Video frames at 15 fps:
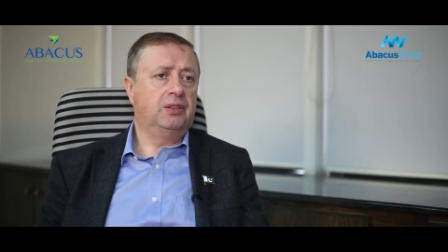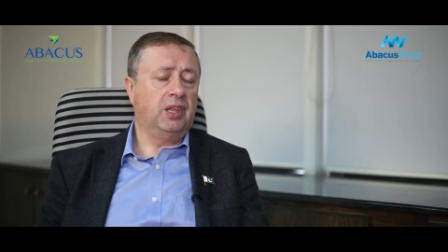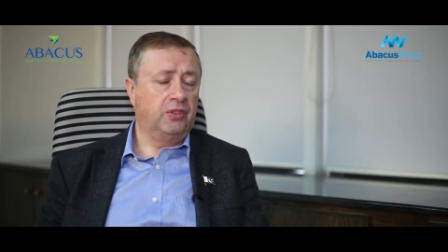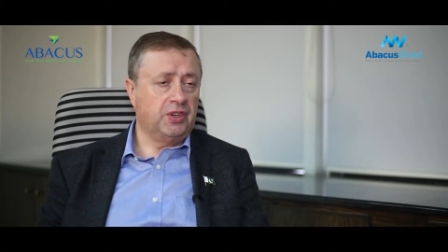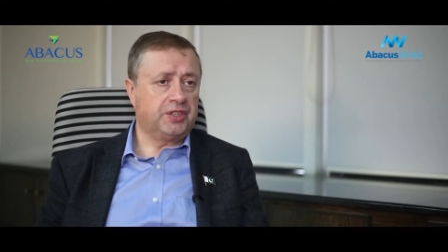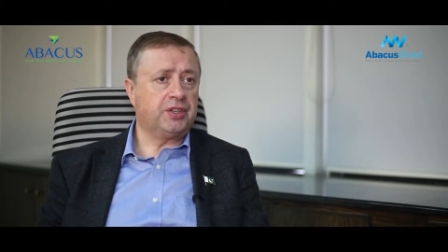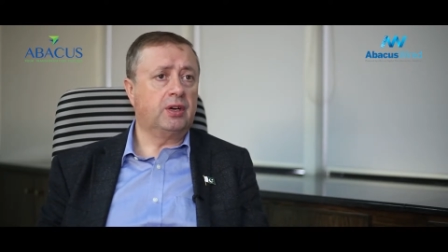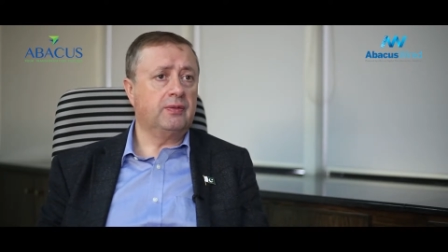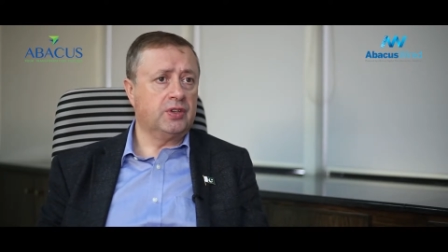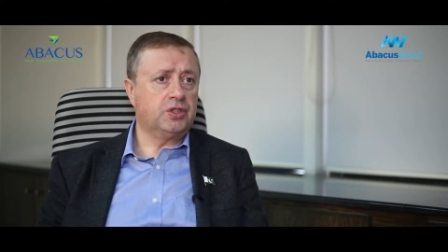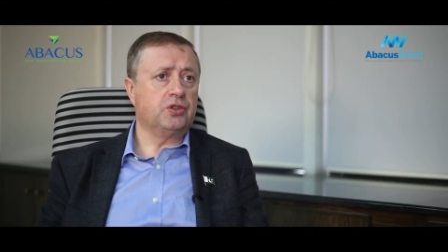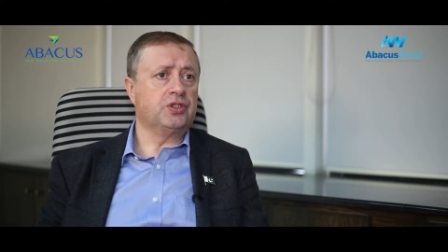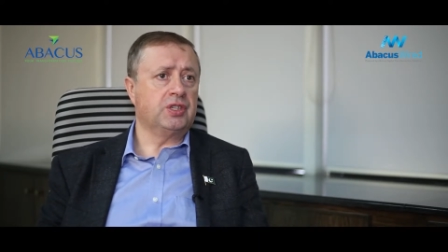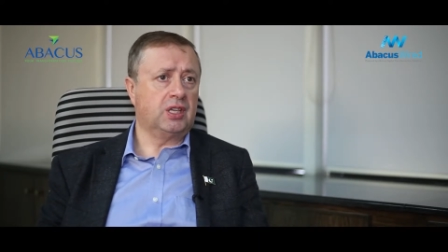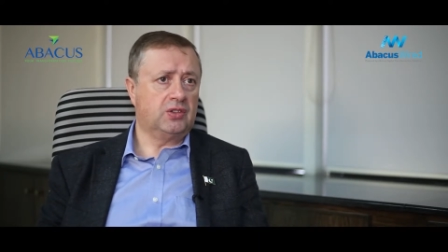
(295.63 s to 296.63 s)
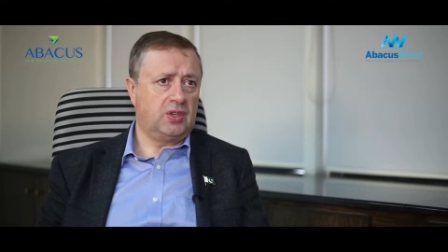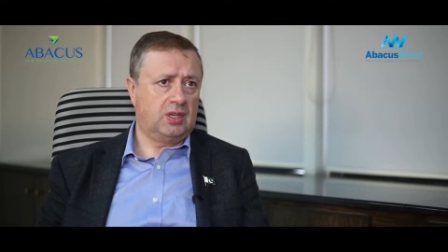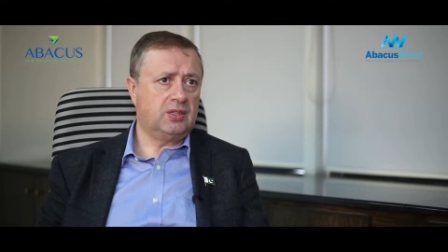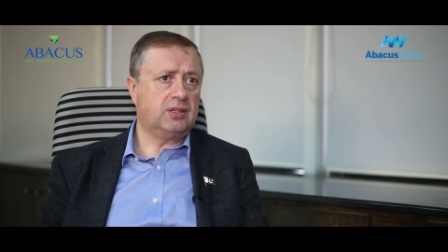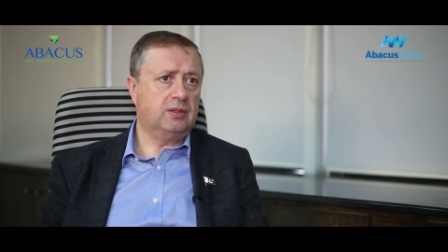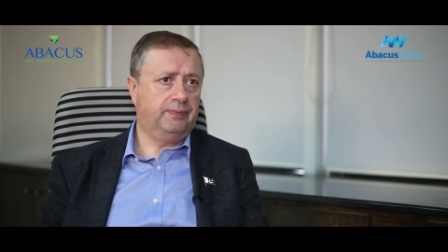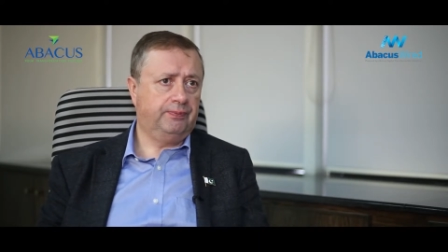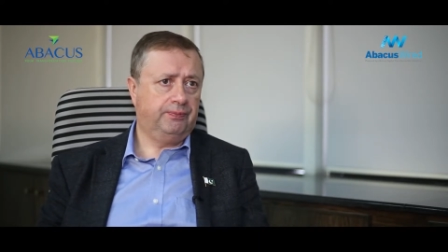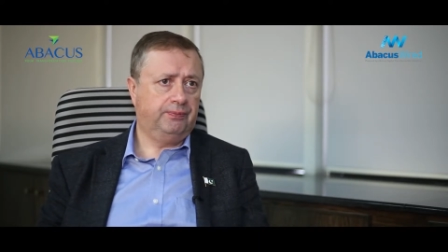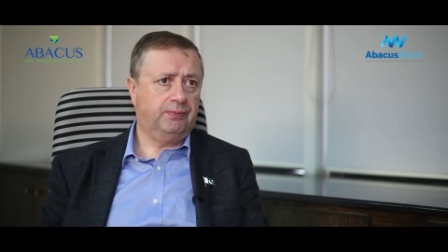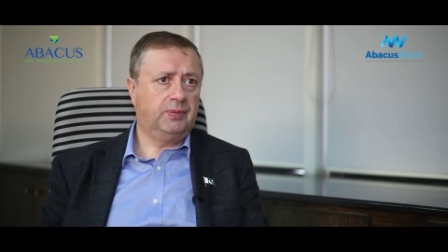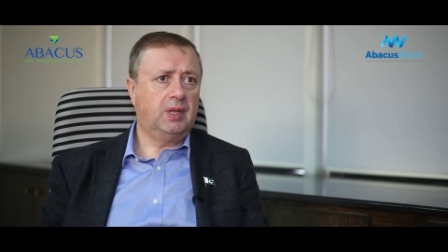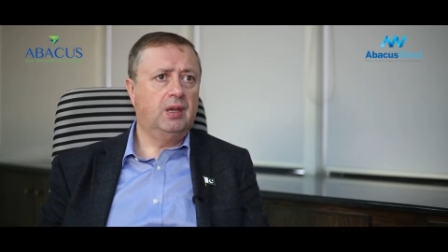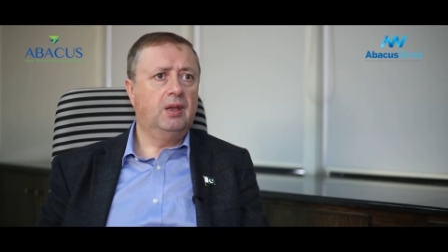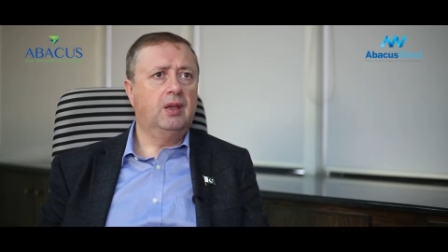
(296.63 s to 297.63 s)
then the service doesn't exist.
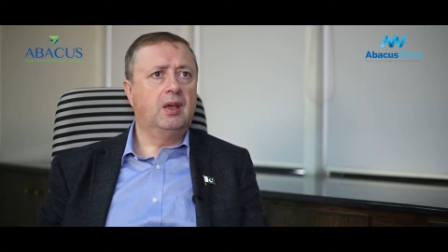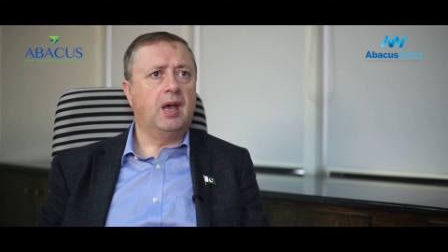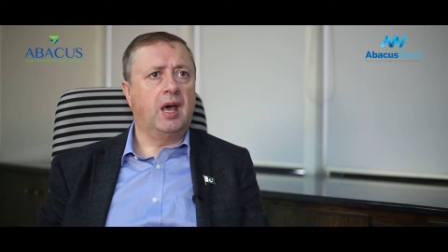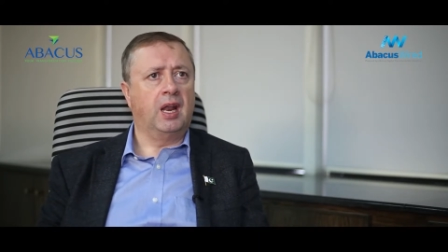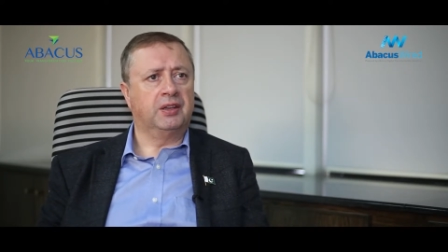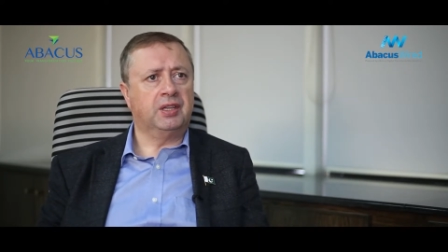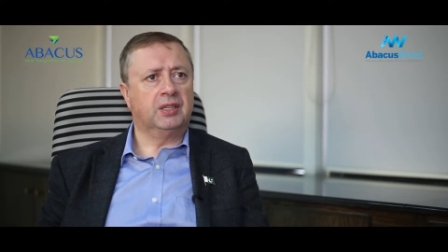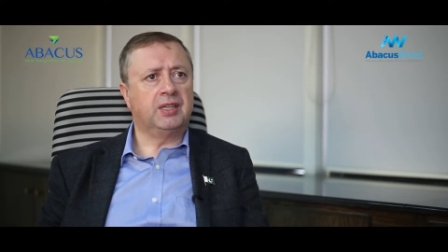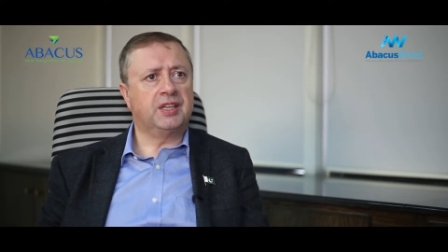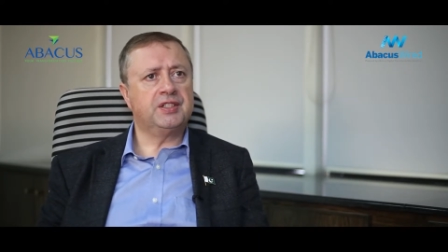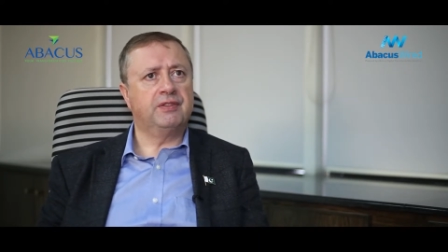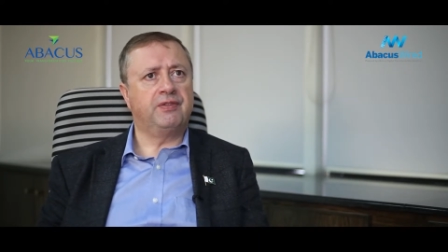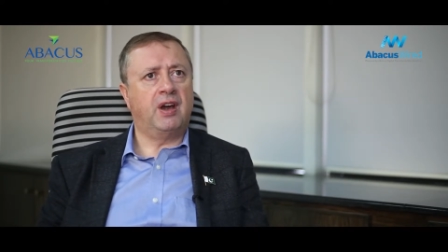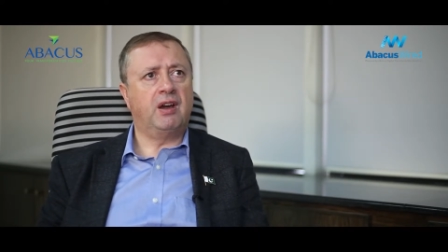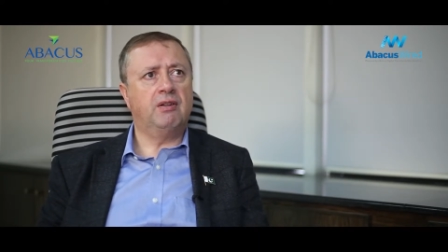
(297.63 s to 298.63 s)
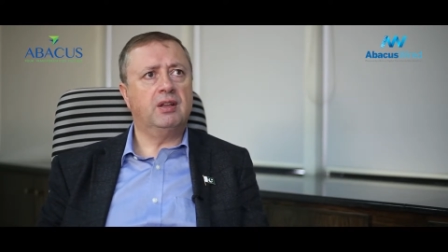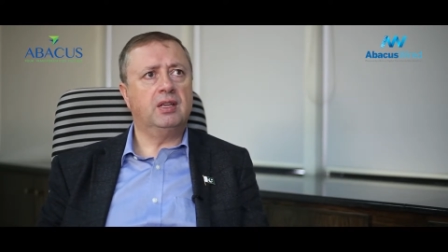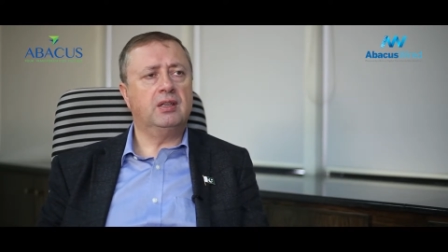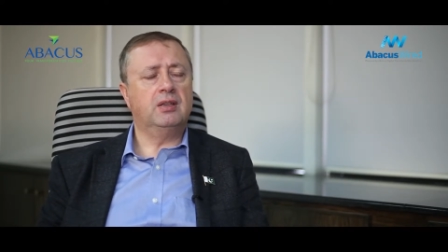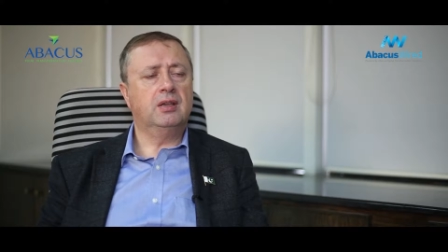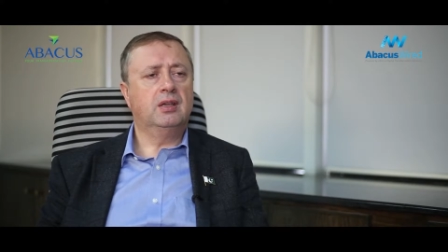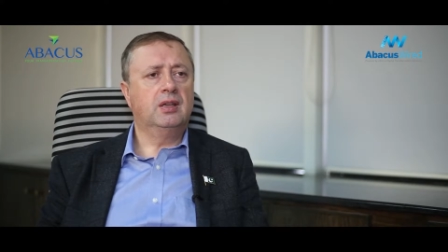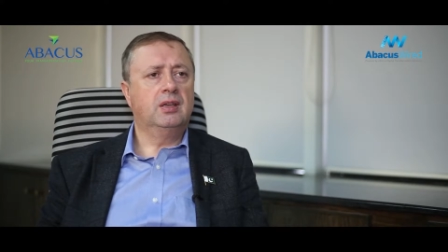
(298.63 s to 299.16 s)
And I think that's a very